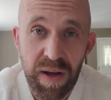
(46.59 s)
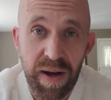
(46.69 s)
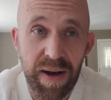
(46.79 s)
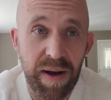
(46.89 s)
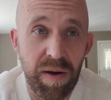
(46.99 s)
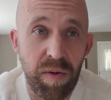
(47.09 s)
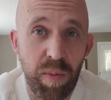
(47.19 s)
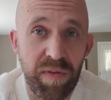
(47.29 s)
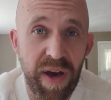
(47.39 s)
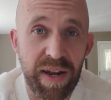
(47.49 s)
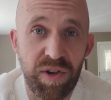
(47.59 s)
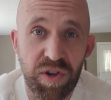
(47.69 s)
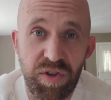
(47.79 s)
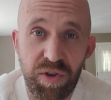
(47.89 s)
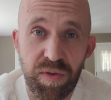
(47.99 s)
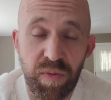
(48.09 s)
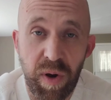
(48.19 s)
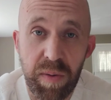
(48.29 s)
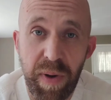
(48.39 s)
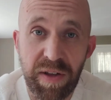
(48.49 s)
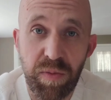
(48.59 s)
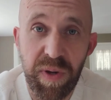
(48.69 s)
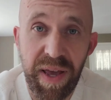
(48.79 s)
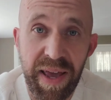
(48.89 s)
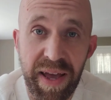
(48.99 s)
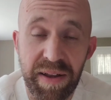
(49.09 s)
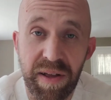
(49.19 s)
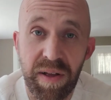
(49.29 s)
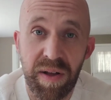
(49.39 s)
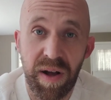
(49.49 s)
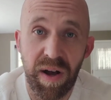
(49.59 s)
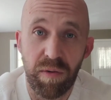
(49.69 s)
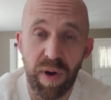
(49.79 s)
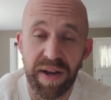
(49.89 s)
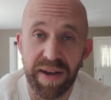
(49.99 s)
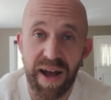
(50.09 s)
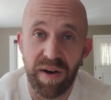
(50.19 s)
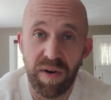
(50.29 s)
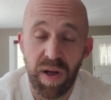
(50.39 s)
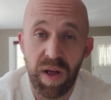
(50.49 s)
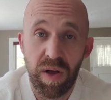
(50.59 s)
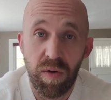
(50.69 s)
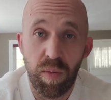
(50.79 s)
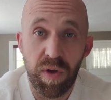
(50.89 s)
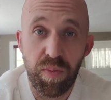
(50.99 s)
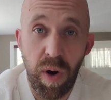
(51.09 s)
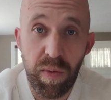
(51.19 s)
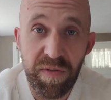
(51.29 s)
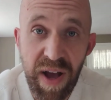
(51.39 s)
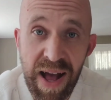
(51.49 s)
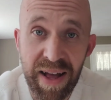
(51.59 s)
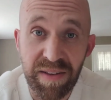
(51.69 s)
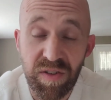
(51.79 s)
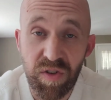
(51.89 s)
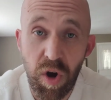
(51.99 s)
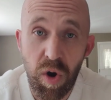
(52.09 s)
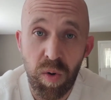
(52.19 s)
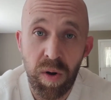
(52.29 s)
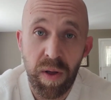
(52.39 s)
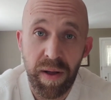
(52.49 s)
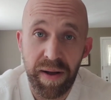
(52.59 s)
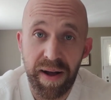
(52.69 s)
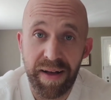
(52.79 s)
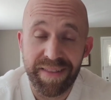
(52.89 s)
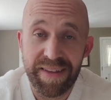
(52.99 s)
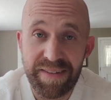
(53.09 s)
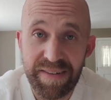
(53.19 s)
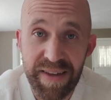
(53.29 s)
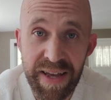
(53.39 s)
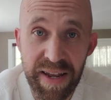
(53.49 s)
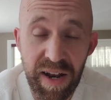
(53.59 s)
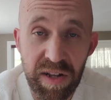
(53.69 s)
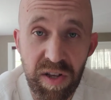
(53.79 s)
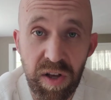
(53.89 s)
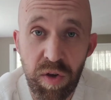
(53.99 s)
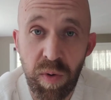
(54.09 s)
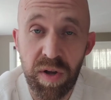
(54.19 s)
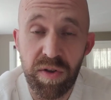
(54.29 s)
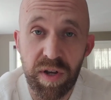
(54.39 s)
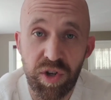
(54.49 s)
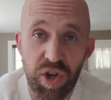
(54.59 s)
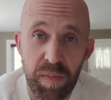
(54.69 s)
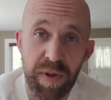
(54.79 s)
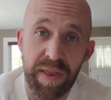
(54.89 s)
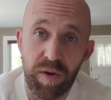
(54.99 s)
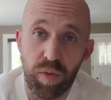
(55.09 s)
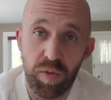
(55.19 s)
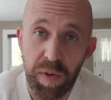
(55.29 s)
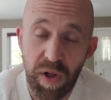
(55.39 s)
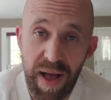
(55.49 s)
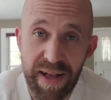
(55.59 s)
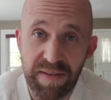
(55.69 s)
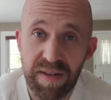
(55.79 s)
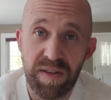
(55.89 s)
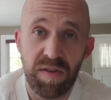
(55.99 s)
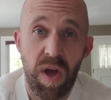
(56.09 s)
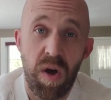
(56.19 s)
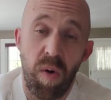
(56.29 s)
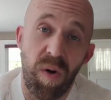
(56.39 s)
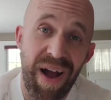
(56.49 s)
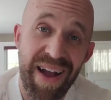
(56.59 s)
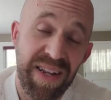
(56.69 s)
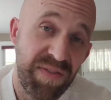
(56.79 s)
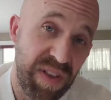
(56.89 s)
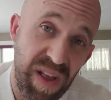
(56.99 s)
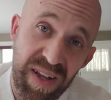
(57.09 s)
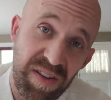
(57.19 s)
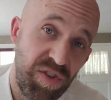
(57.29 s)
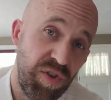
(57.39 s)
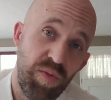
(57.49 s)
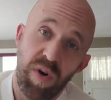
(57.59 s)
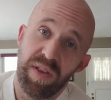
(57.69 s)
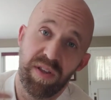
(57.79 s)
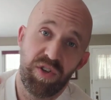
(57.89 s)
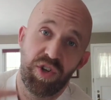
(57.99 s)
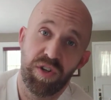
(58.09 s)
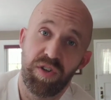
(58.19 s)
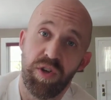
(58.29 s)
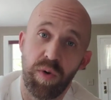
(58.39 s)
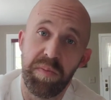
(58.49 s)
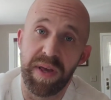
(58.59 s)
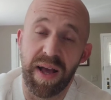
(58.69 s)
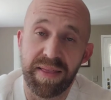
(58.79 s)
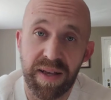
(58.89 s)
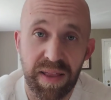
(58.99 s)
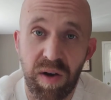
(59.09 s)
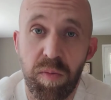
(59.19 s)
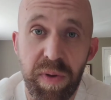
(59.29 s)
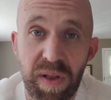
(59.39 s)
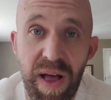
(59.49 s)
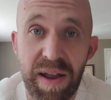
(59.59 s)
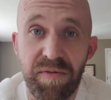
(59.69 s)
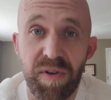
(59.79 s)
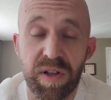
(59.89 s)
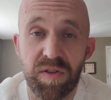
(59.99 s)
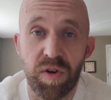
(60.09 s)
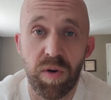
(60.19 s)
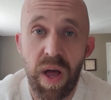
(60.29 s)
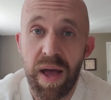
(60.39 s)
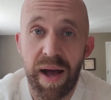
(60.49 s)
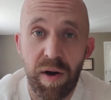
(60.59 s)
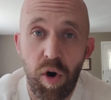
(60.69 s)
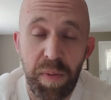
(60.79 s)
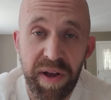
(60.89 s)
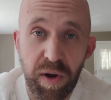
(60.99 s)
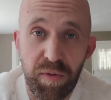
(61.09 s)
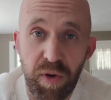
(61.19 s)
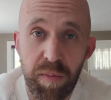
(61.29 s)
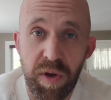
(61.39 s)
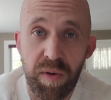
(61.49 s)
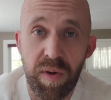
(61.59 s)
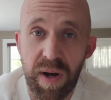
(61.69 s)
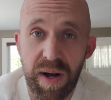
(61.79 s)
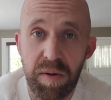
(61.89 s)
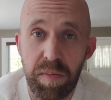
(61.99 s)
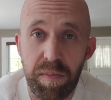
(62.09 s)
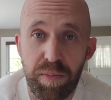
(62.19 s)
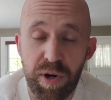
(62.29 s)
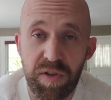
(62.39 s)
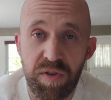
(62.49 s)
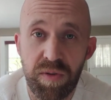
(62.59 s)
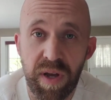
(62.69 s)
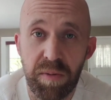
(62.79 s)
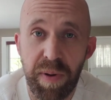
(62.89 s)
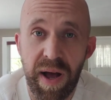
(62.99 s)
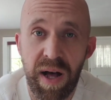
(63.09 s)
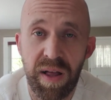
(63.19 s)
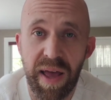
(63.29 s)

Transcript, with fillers: Uh, we've got to just do the very best we can uh, right now with what we've got. So this is it, and I'll tell you what, you can jump in the group classes or I'd even like to do one that's just you and me. I think that would be a lot of fun. So I hope I hear from you uh, pretty soon there, pal.